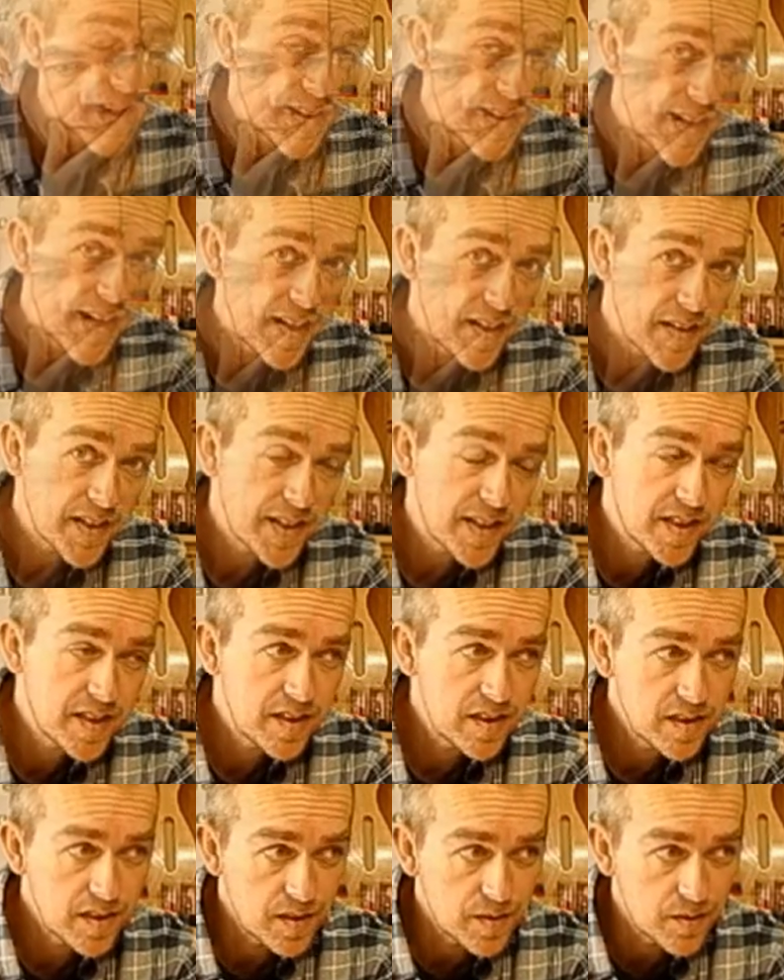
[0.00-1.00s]
and then I
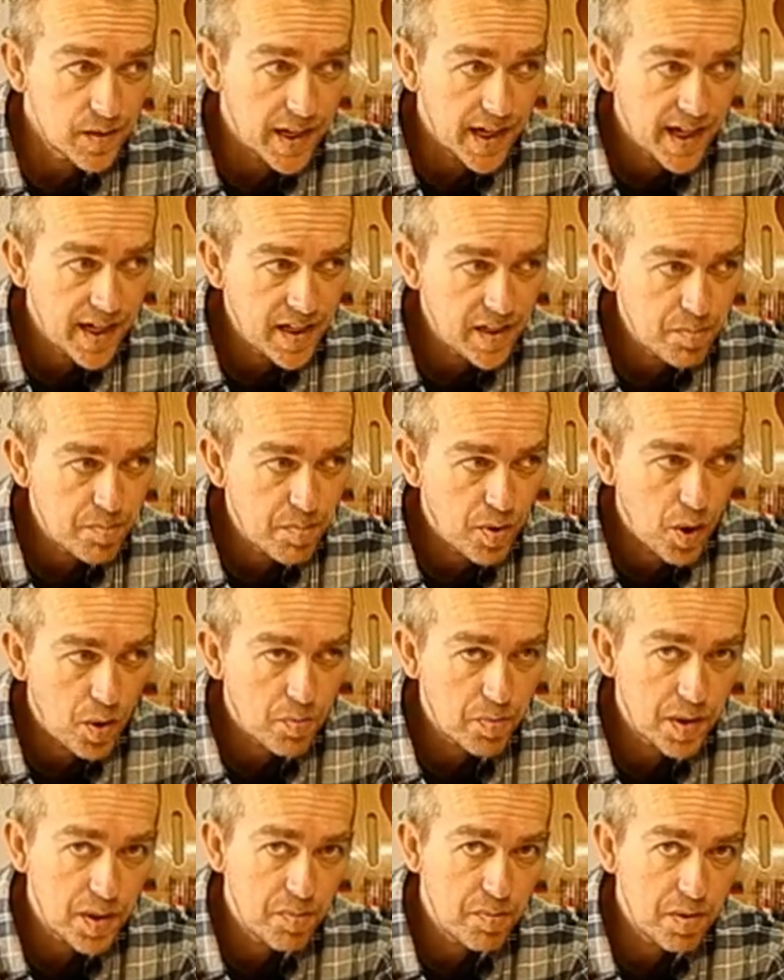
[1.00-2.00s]
could do a
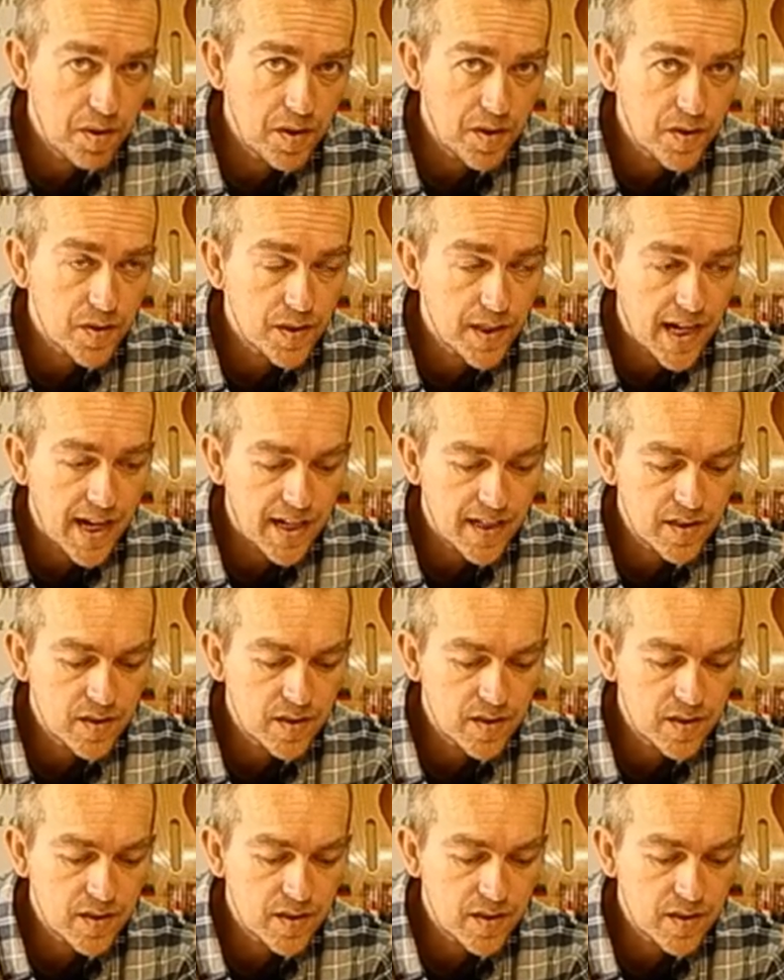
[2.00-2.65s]
poplar burl